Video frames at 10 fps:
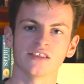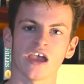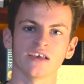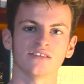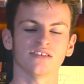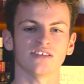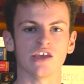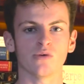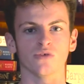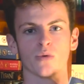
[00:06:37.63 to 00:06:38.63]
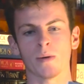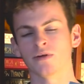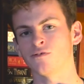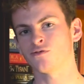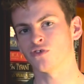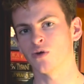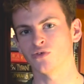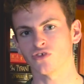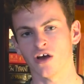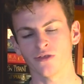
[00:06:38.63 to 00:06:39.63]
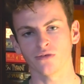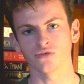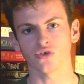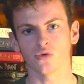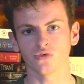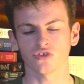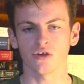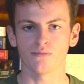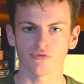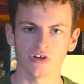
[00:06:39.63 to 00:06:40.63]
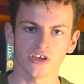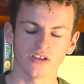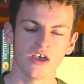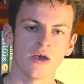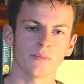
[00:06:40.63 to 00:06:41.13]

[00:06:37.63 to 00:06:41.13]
There is the sequel, The Women of Troy, which I thought was also brilliant.